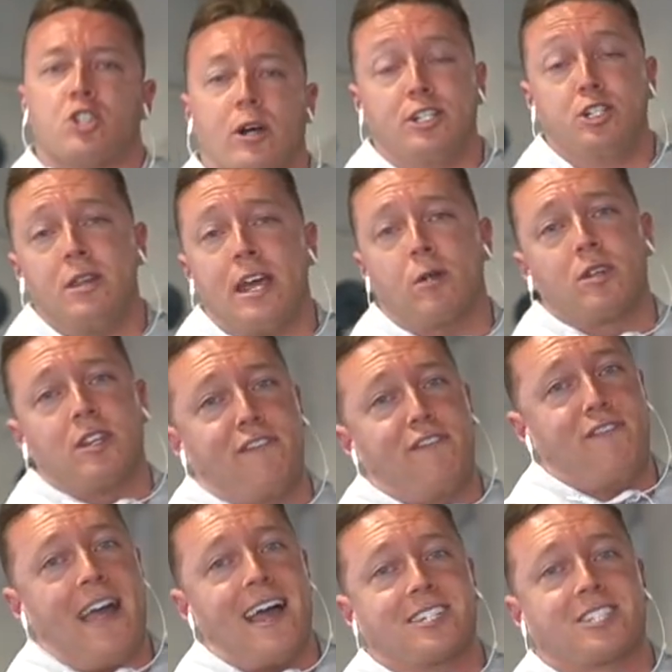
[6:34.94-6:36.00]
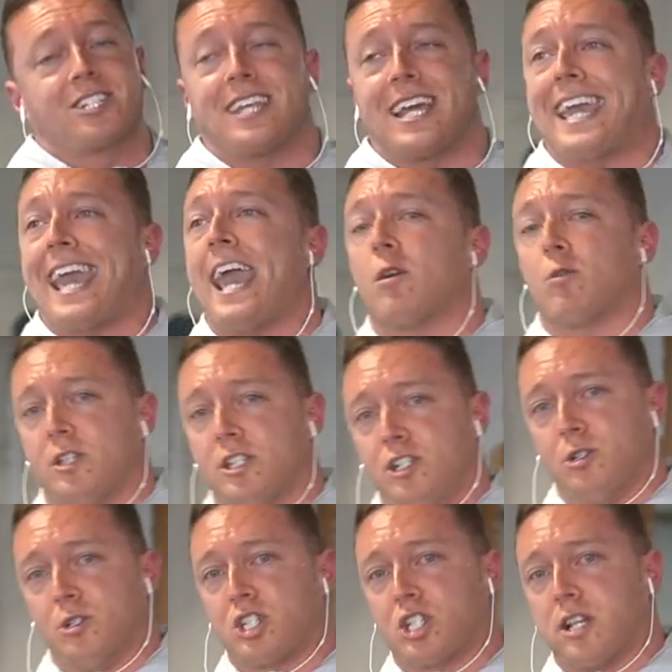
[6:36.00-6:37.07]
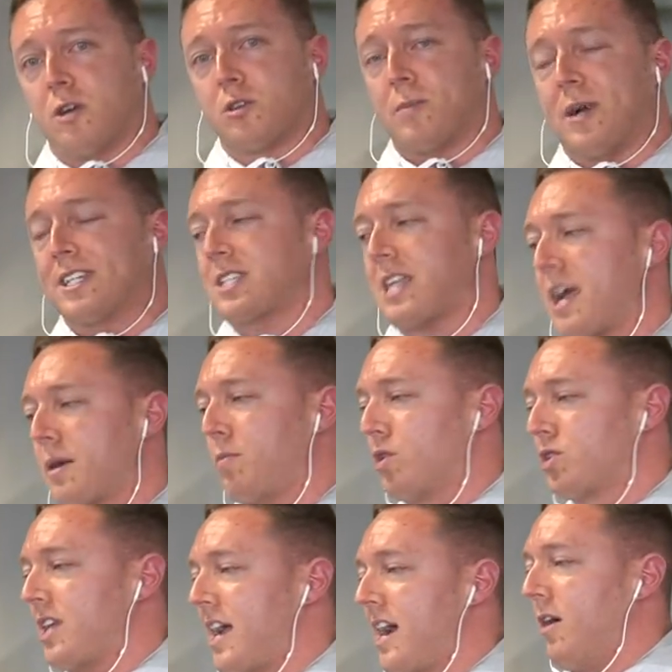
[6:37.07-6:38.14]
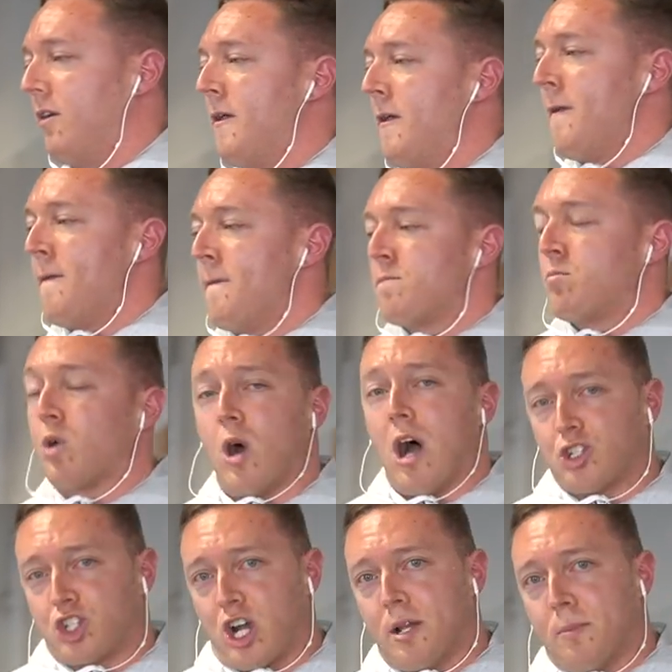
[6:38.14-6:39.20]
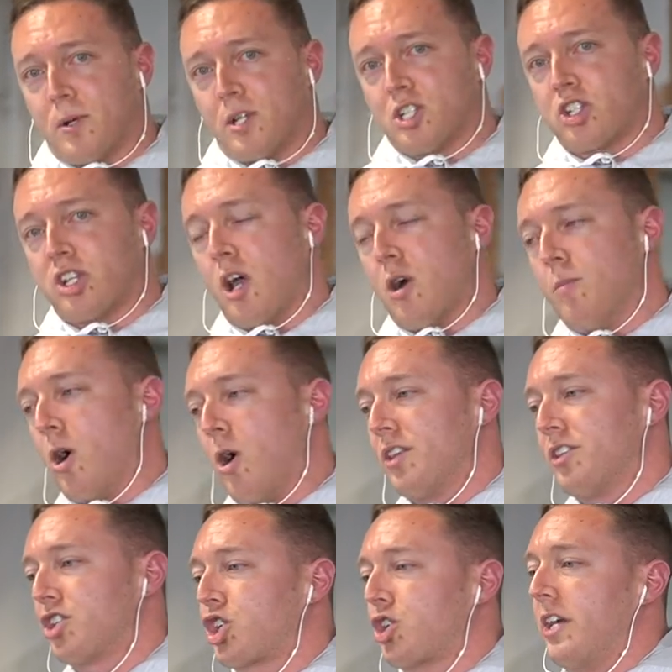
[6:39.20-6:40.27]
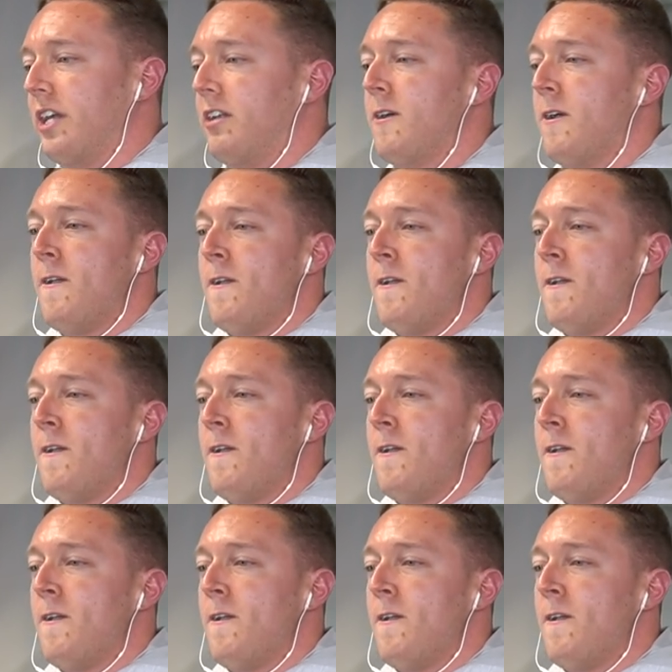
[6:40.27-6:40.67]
So I do that really fast because I can't really do it slow with my slack pull style. Well, I'll try to put a slow-mo on the screen.